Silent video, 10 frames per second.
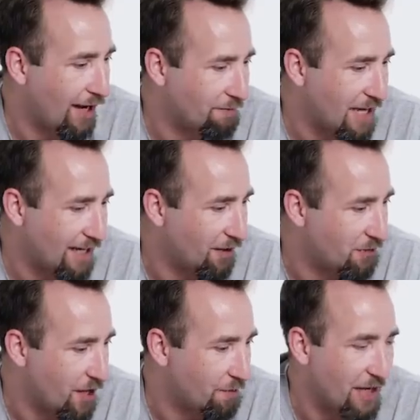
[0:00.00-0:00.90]
why have deck
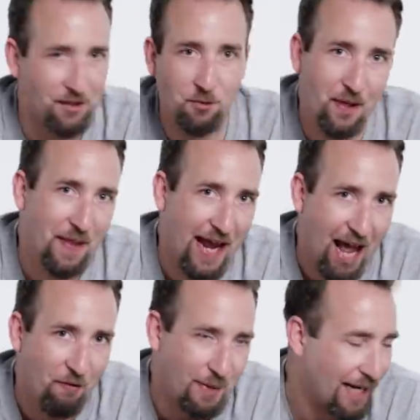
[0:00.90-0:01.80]
cams not been added? Well, they
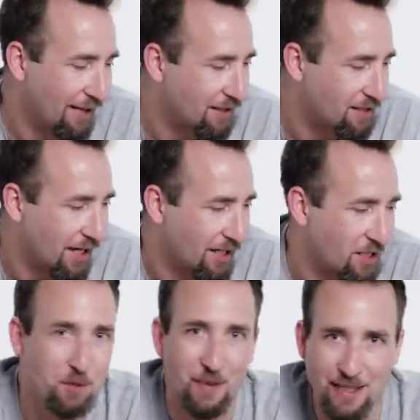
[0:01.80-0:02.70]
have been added
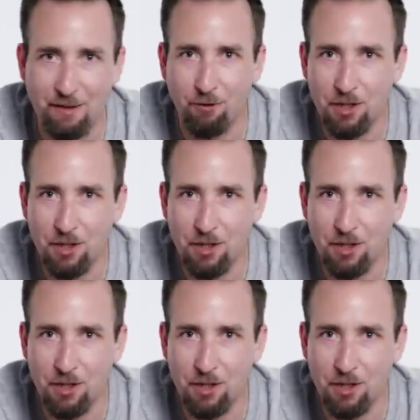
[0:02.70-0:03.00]
to the PC